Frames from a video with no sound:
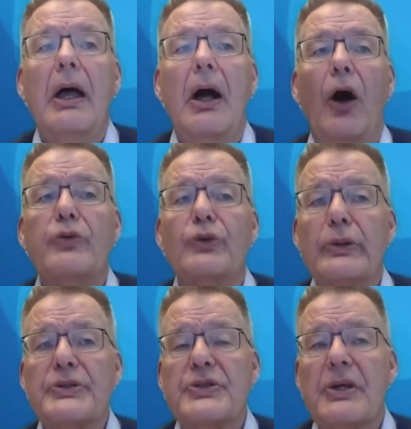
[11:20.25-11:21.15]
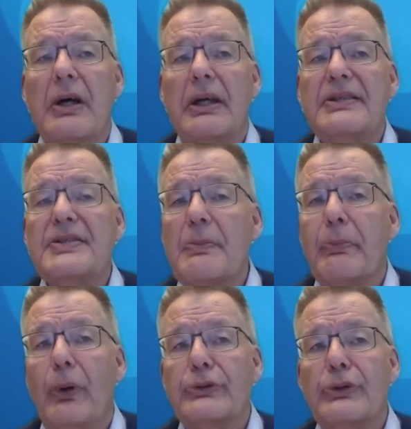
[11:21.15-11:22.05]
Of course, it is
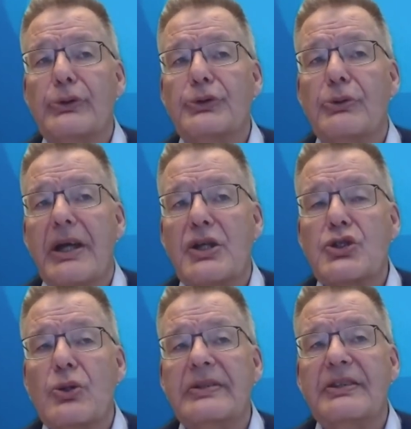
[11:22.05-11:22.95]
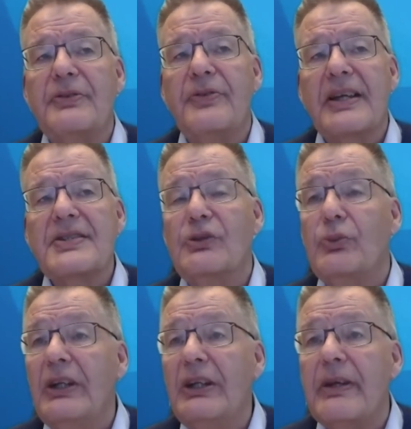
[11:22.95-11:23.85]
important to make sure that the vaccine
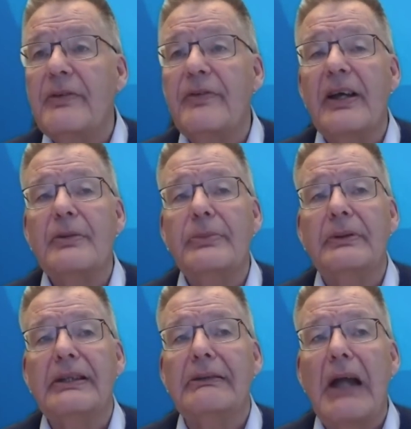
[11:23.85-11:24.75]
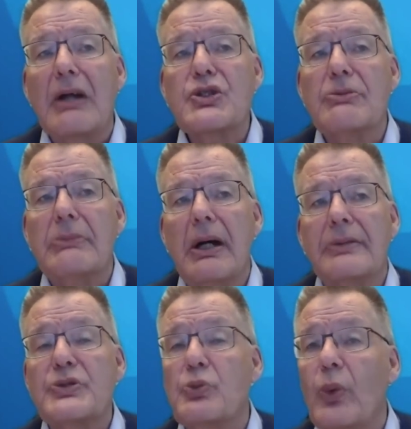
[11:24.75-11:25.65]
will be available in large
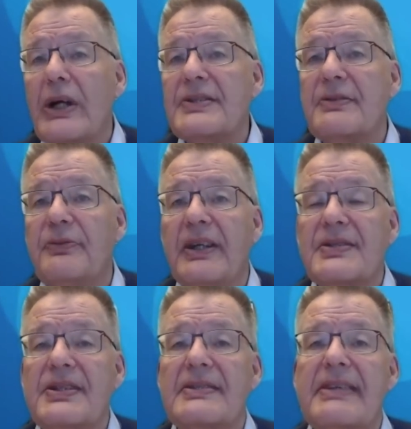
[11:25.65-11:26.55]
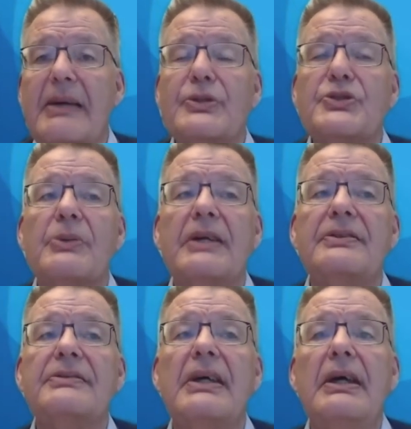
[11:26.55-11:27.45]
amounts once efficacy is
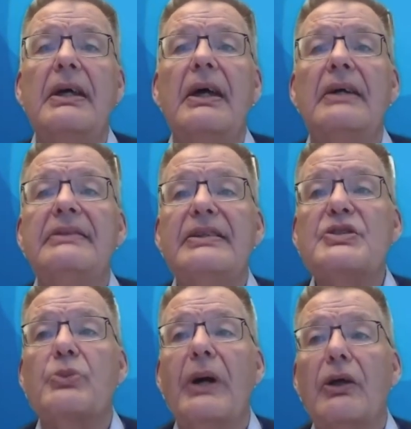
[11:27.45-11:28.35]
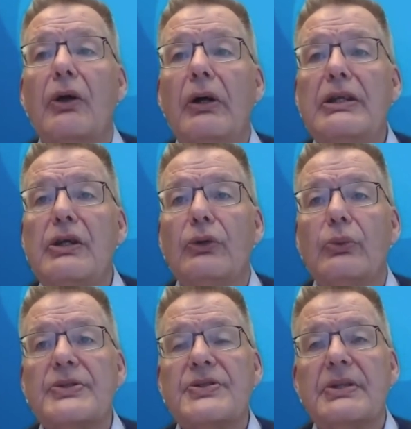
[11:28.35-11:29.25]
demonstrated, and that is why early
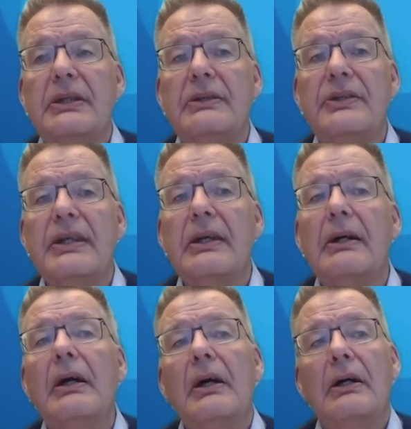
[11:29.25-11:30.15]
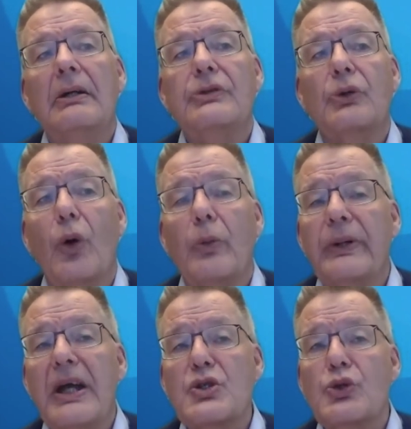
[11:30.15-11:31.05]
onwards in the year, the
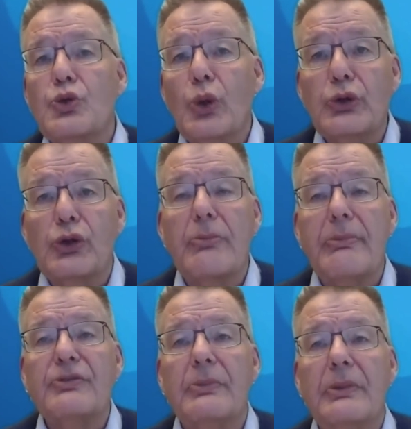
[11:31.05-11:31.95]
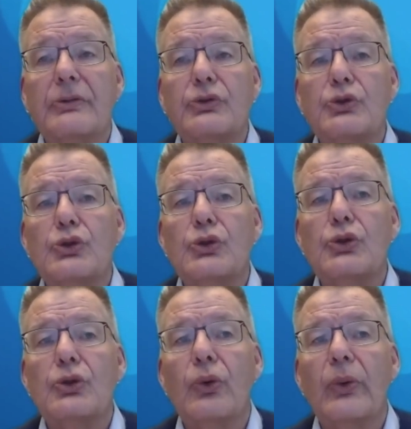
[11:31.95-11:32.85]
corporation took the commitment
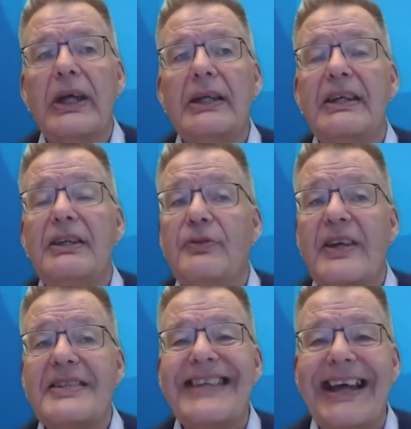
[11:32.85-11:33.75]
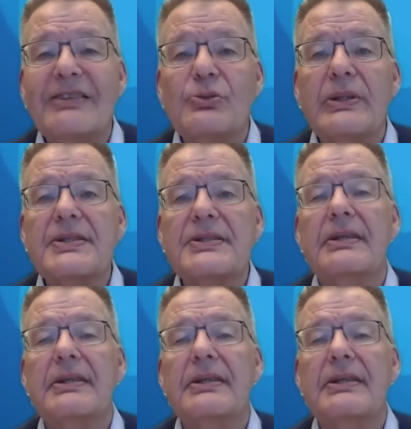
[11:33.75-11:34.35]
to really invest at risk